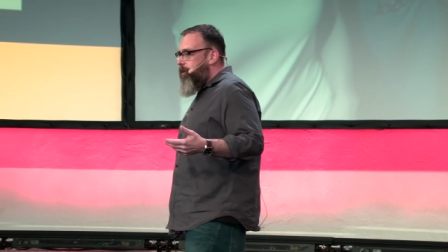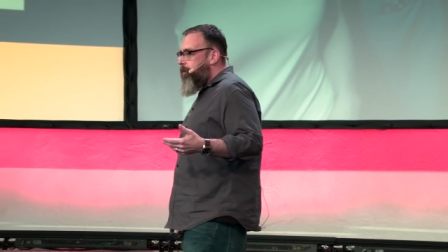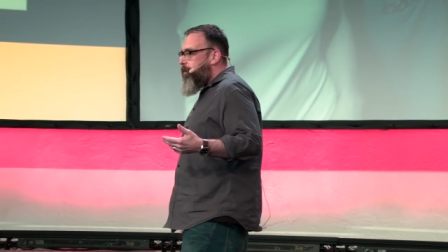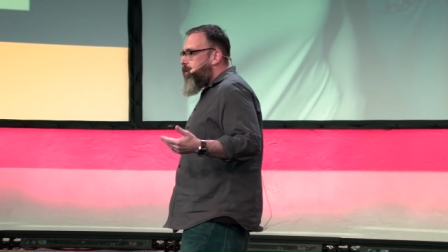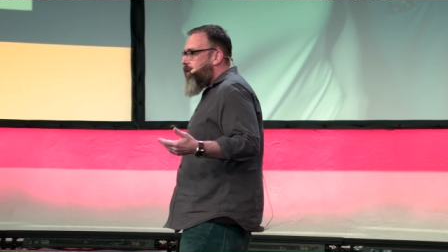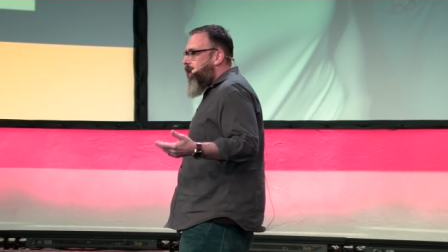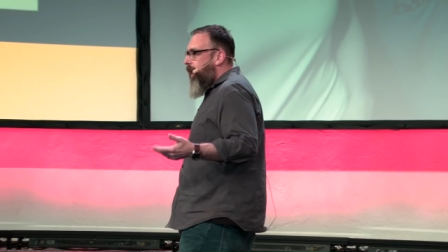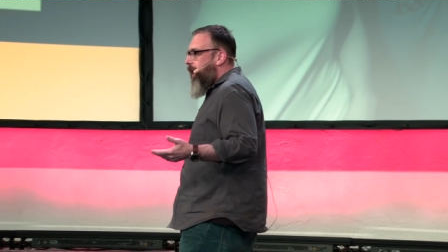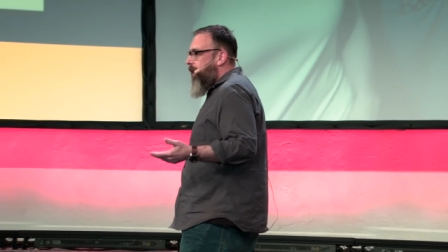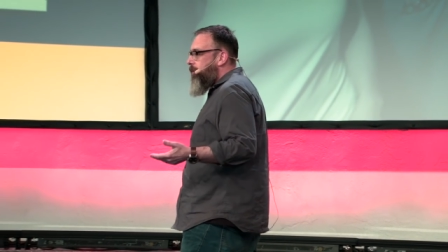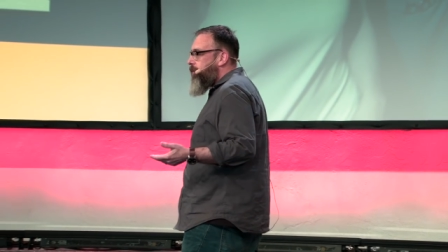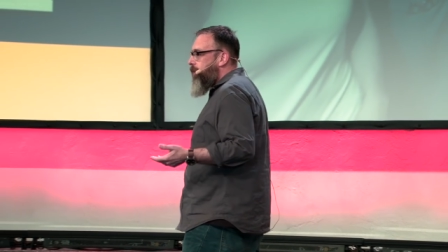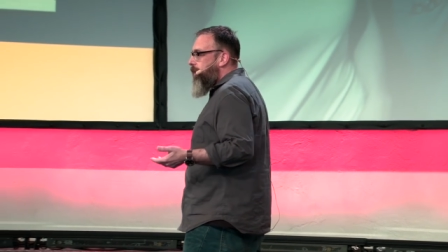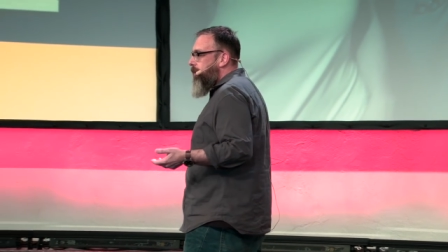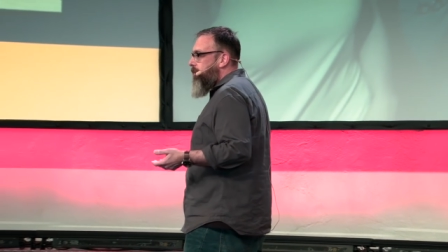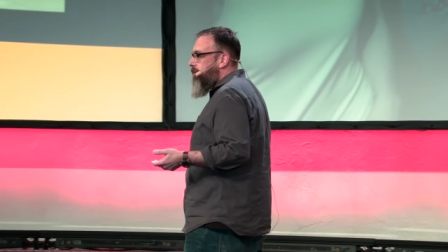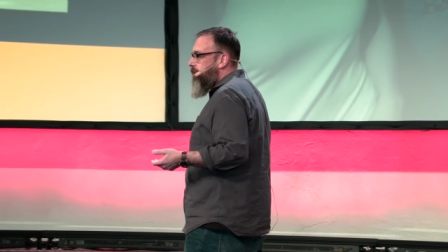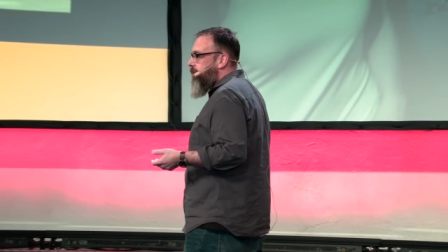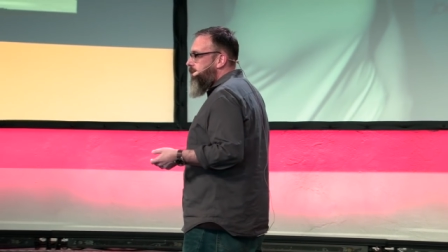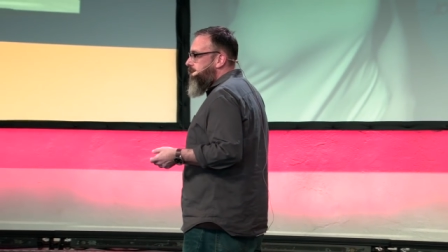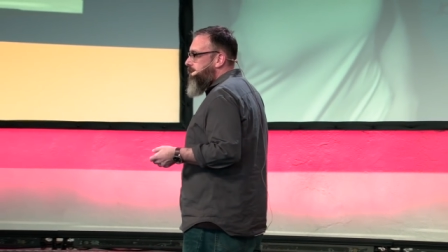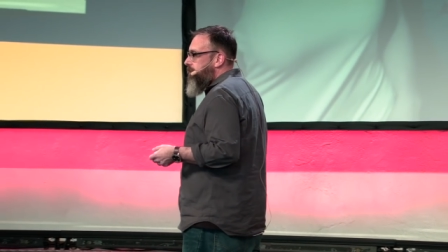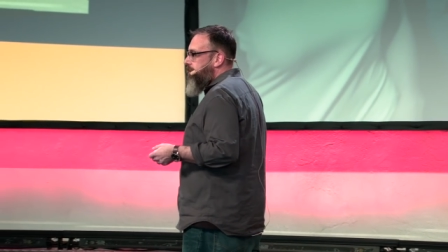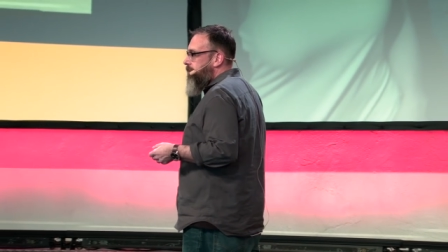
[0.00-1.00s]

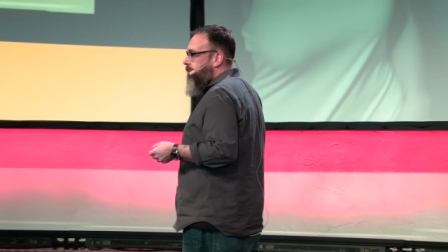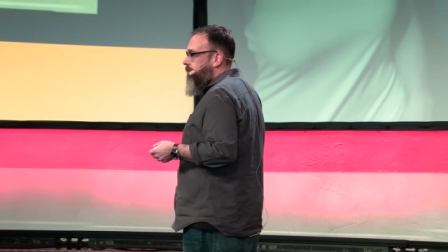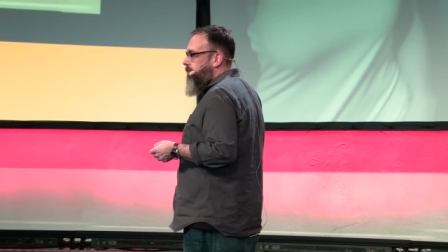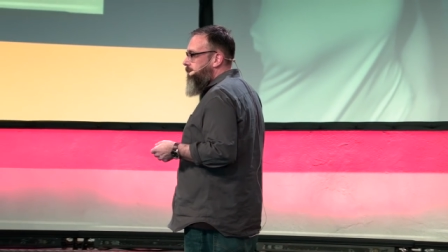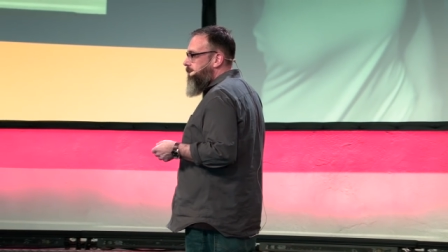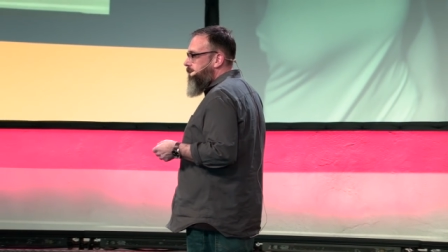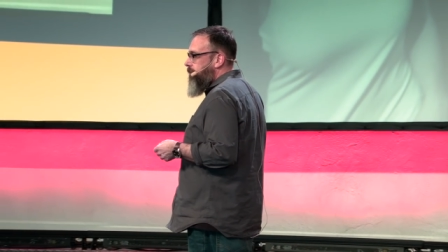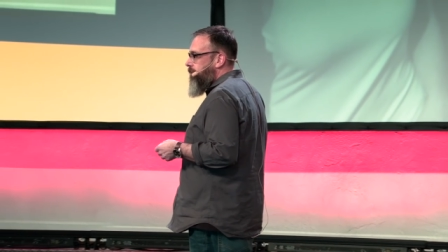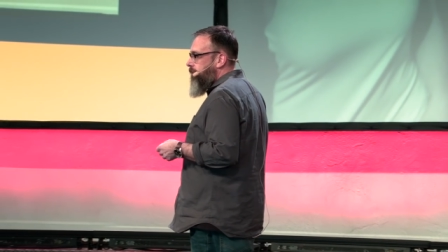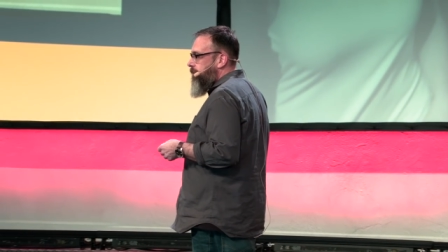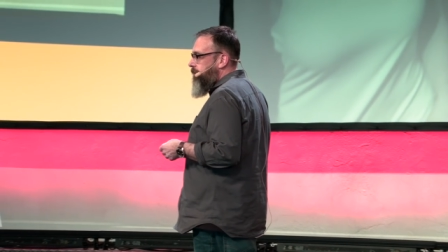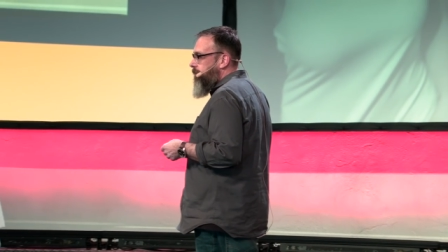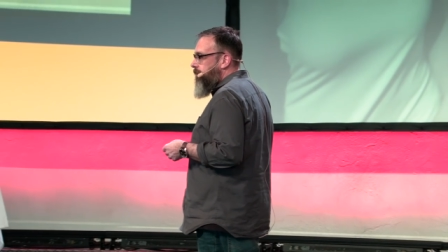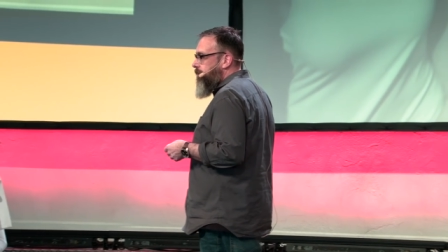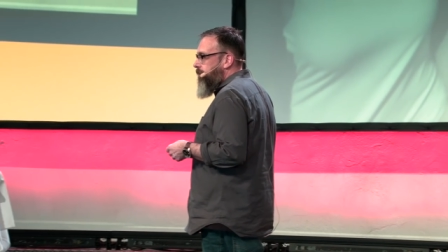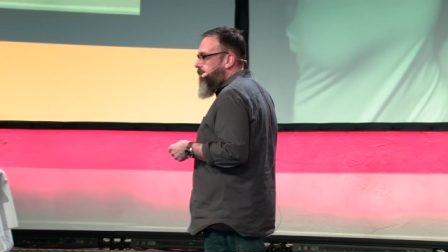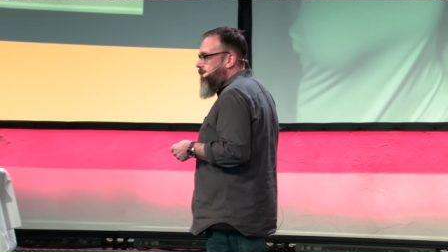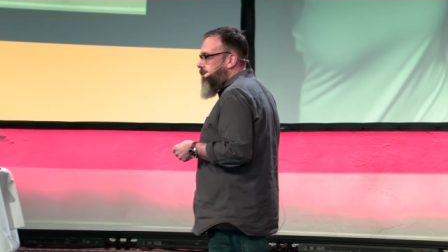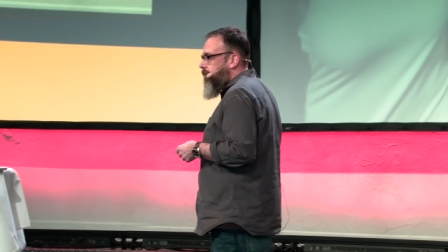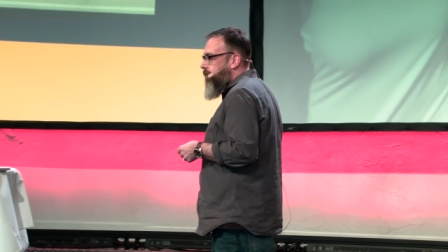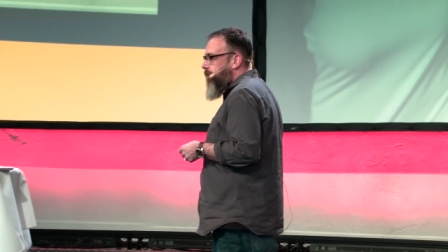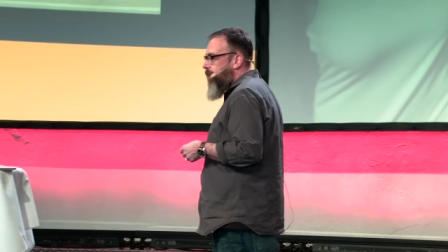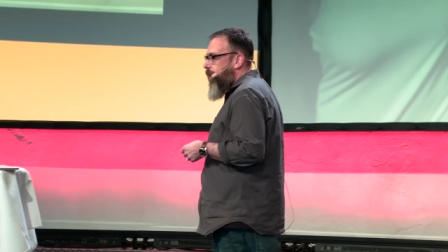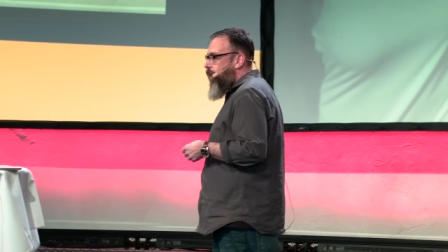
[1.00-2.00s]
problems,
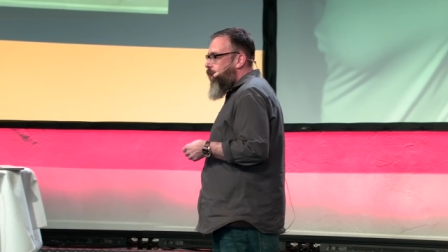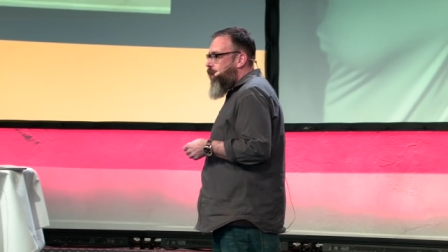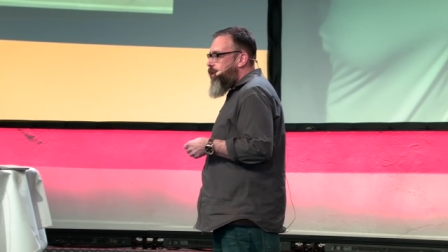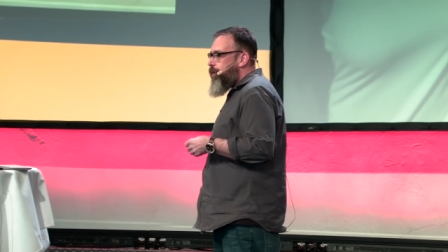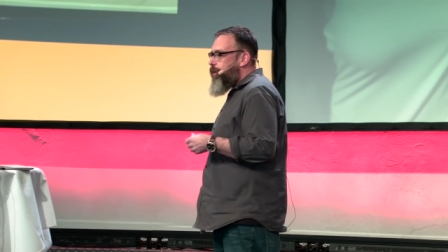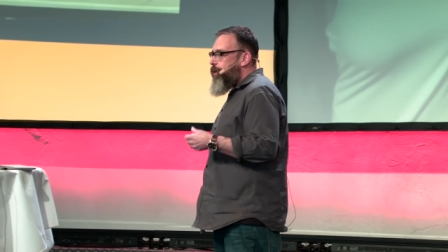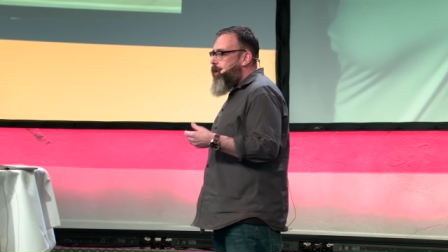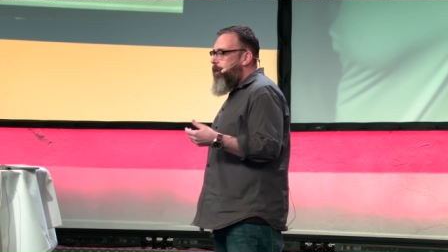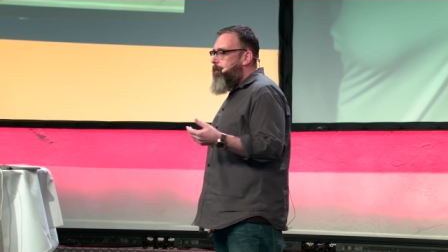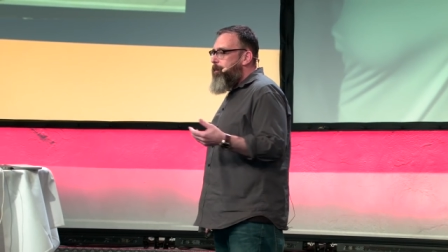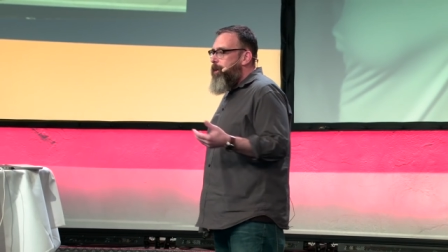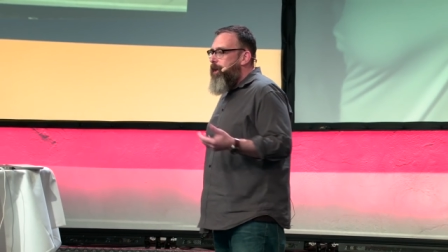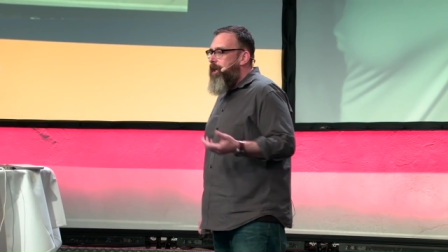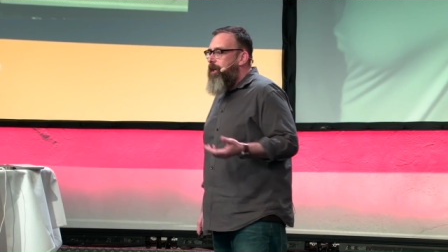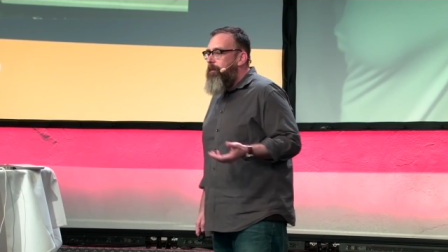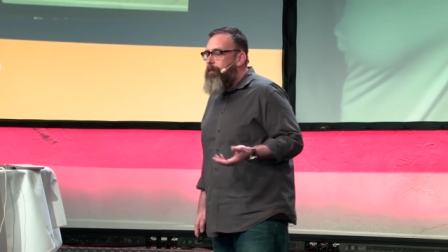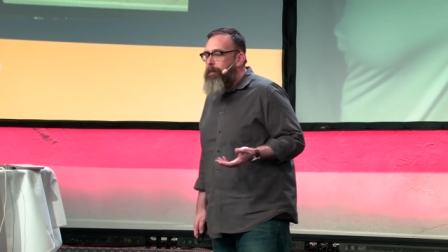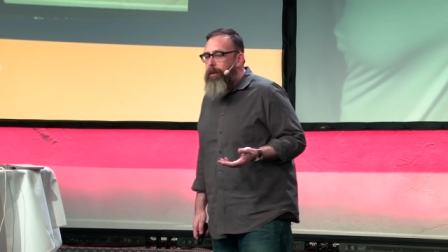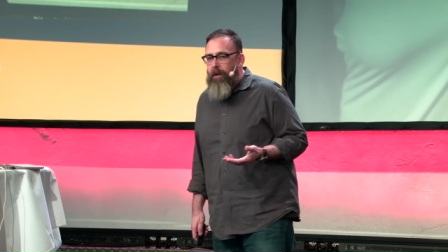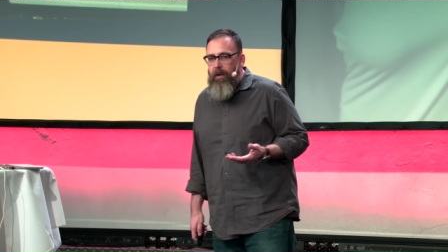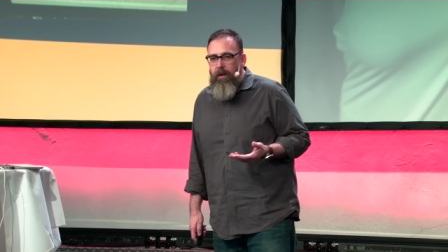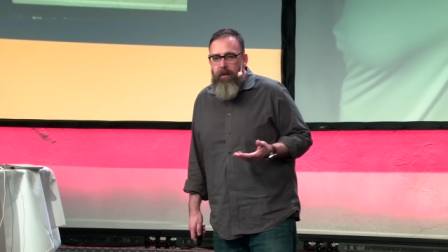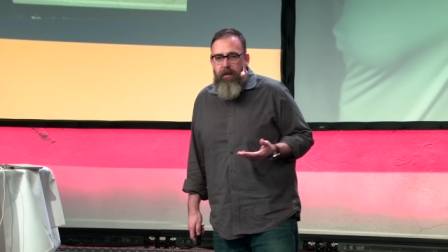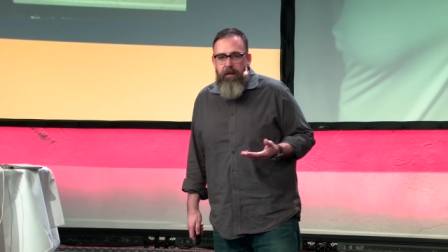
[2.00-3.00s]
to the
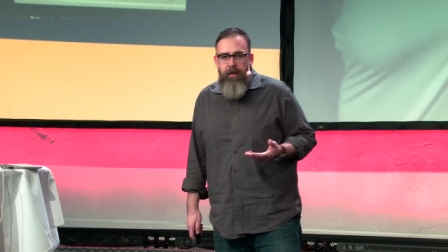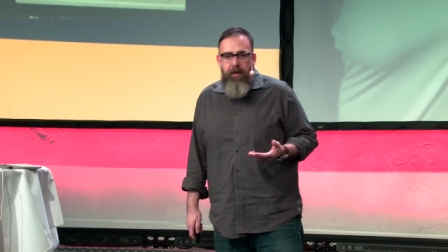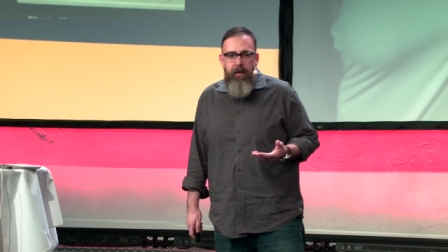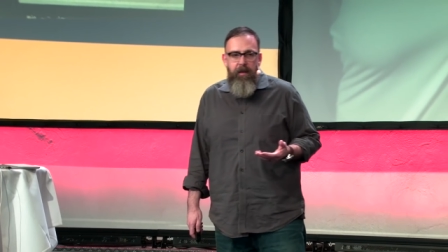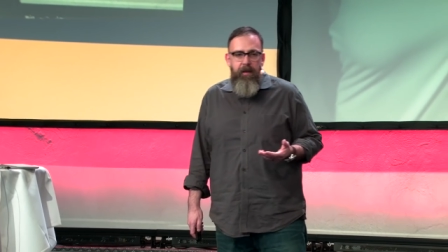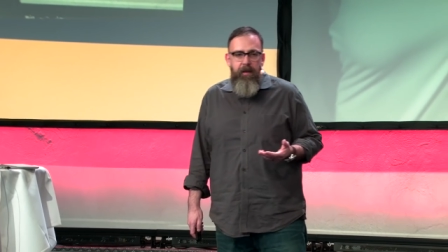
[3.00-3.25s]
people